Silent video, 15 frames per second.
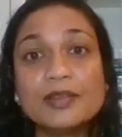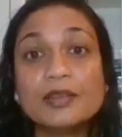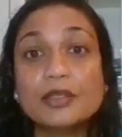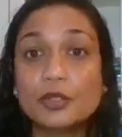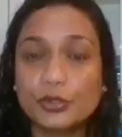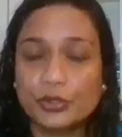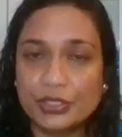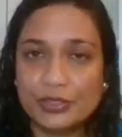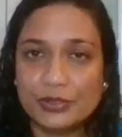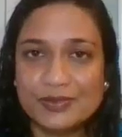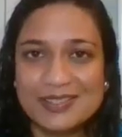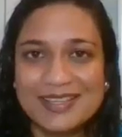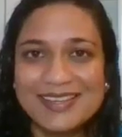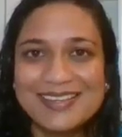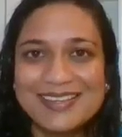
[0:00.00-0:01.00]
The good news
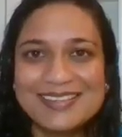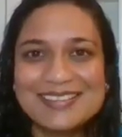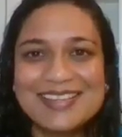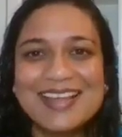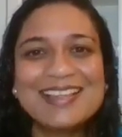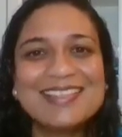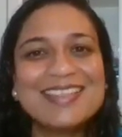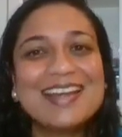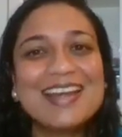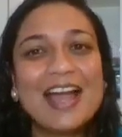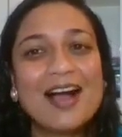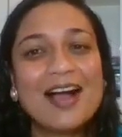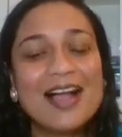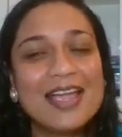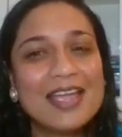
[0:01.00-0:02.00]
is that
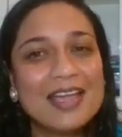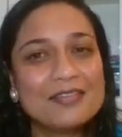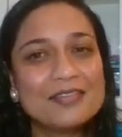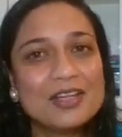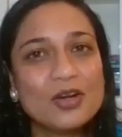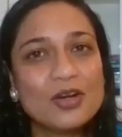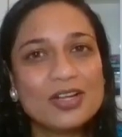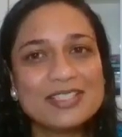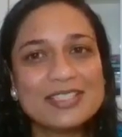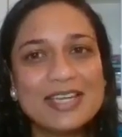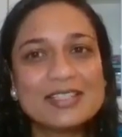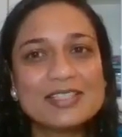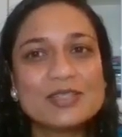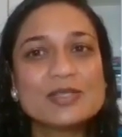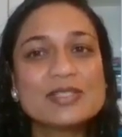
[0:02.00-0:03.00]
I have the
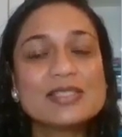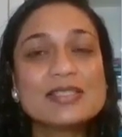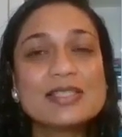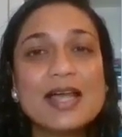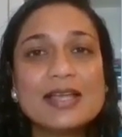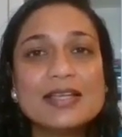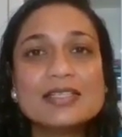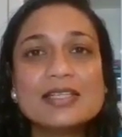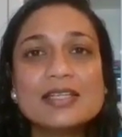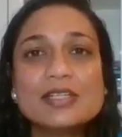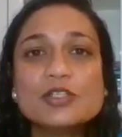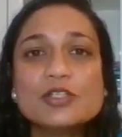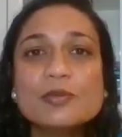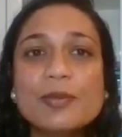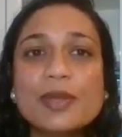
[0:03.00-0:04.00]
contacts on site
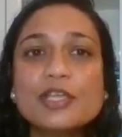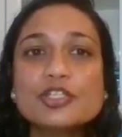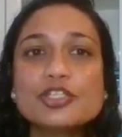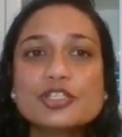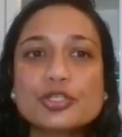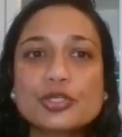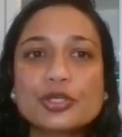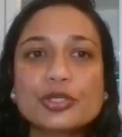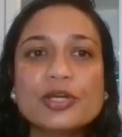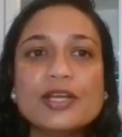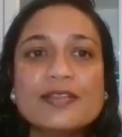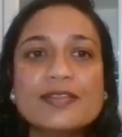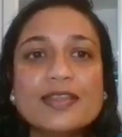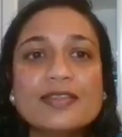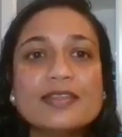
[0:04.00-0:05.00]
to make sure
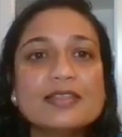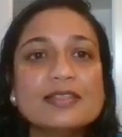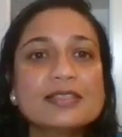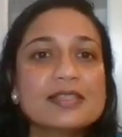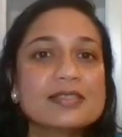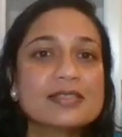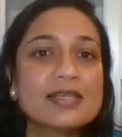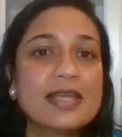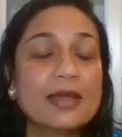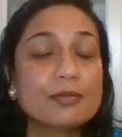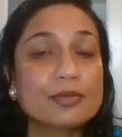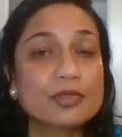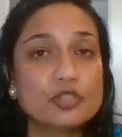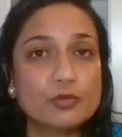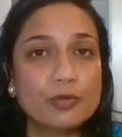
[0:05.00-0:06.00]
that this doesn't
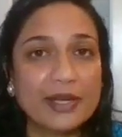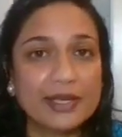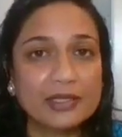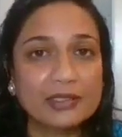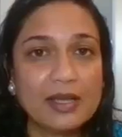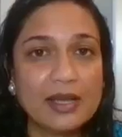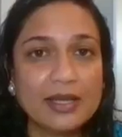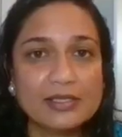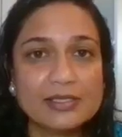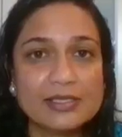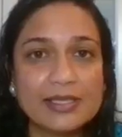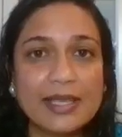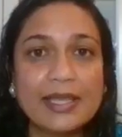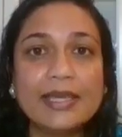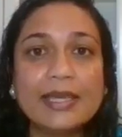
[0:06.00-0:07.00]
happen to my
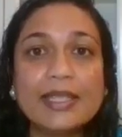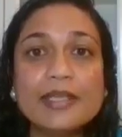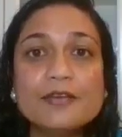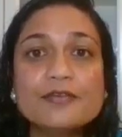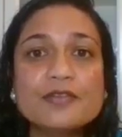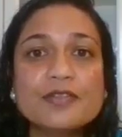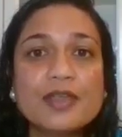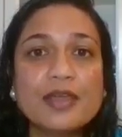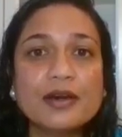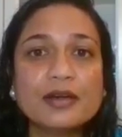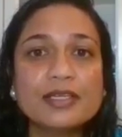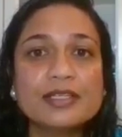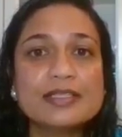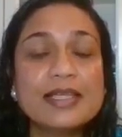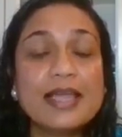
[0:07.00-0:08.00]
clients. And if there
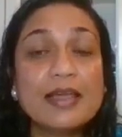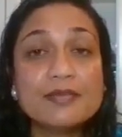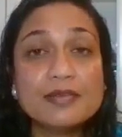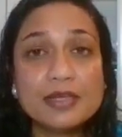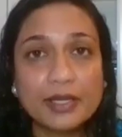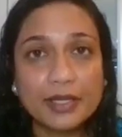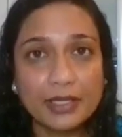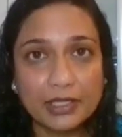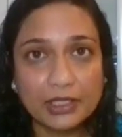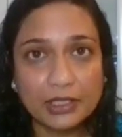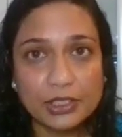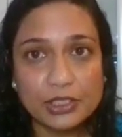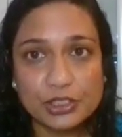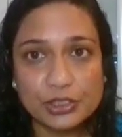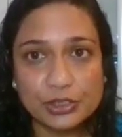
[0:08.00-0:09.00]
is ever any
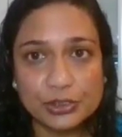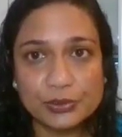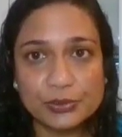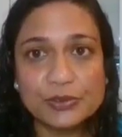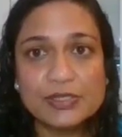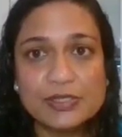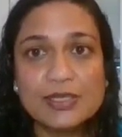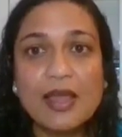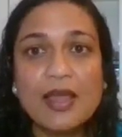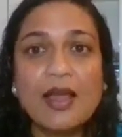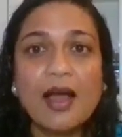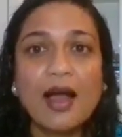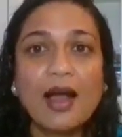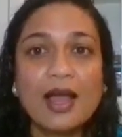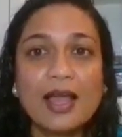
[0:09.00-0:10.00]
issues,
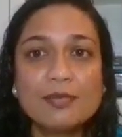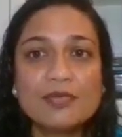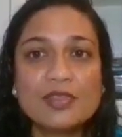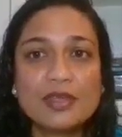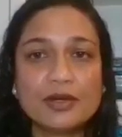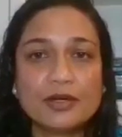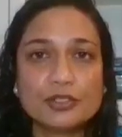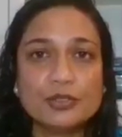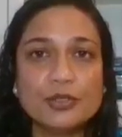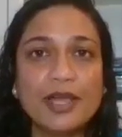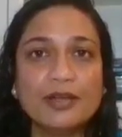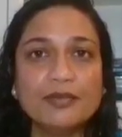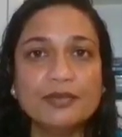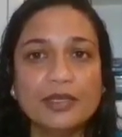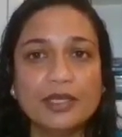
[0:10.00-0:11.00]
I'm there to
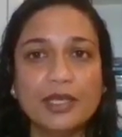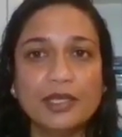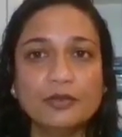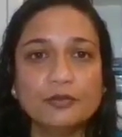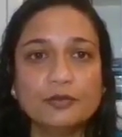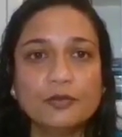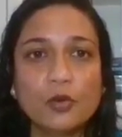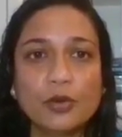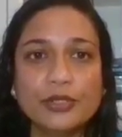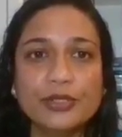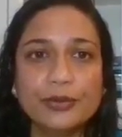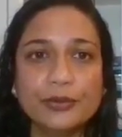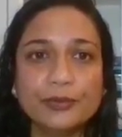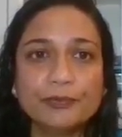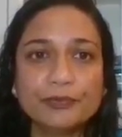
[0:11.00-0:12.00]
advocate for
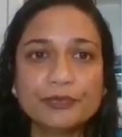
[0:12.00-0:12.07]
you.